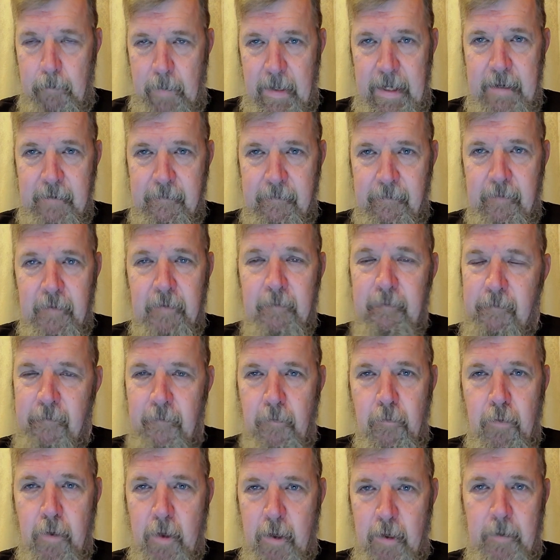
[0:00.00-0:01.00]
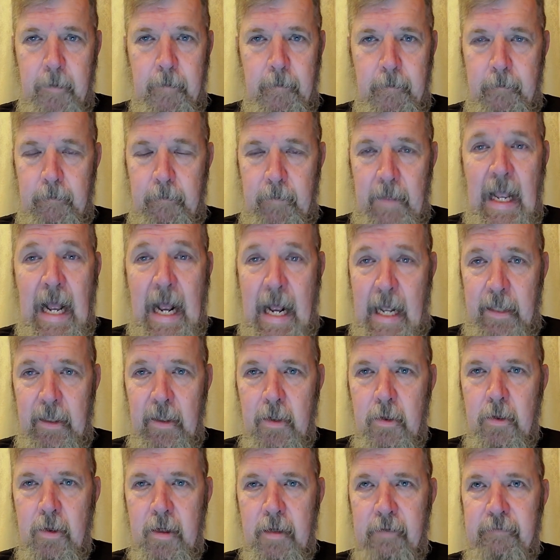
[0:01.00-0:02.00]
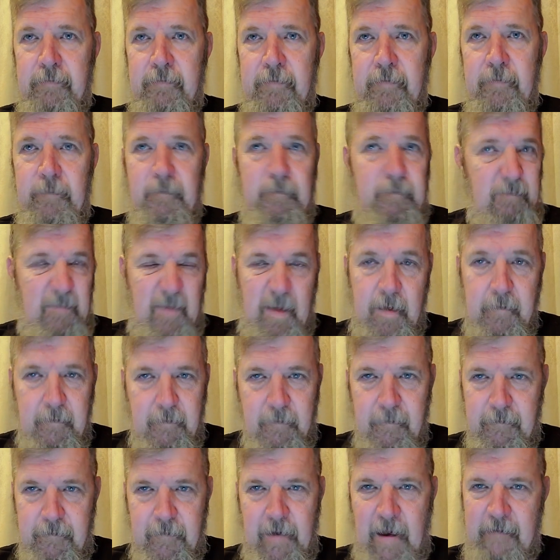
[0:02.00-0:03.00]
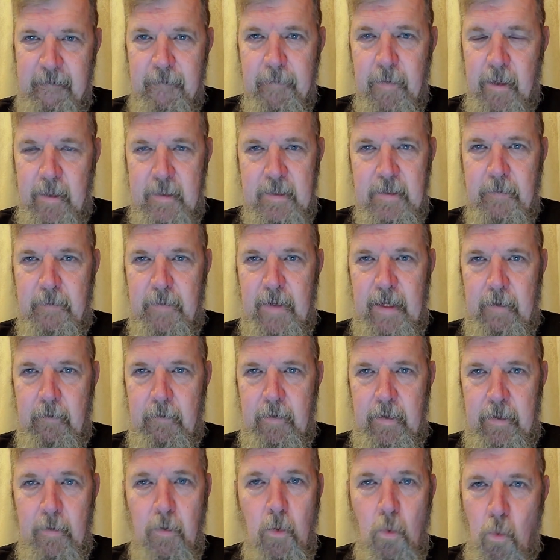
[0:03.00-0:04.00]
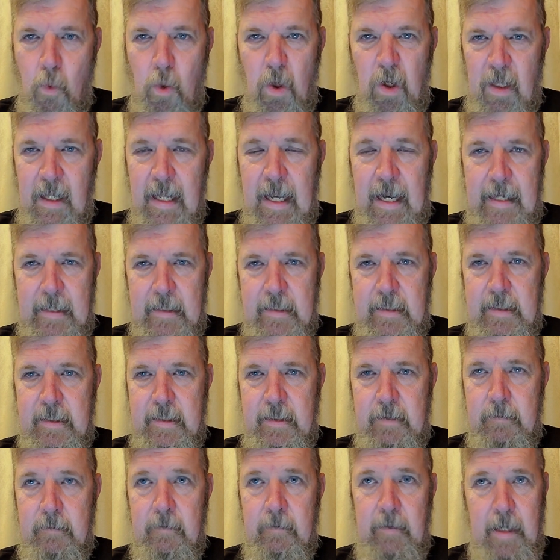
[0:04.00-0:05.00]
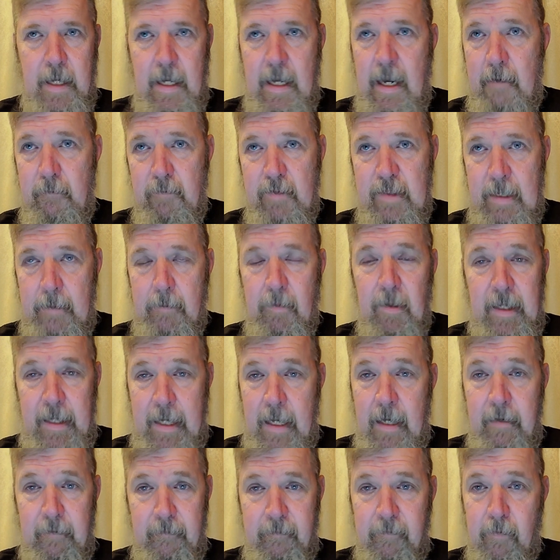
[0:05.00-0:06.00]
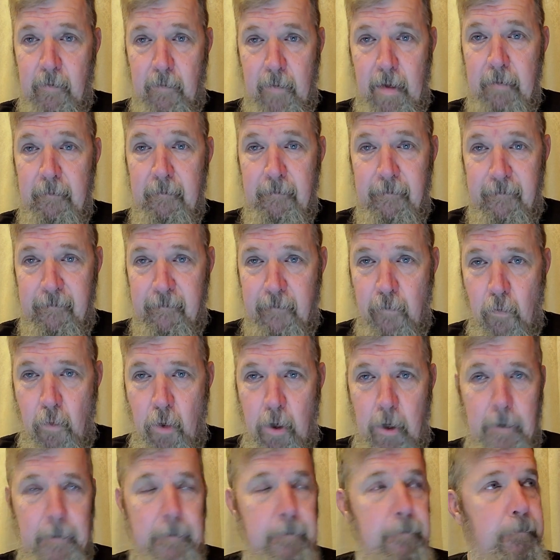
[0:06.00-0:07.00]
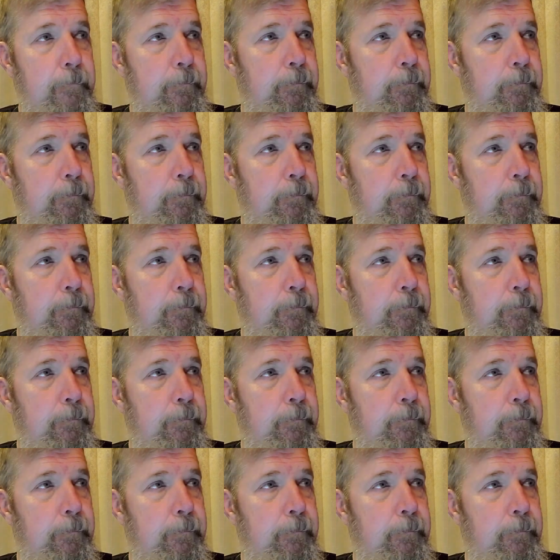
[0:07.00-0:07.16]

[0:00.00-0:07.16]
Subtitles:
beef for, on the hoof, $5 a pound or less. Okay, I was able to get it for around $4.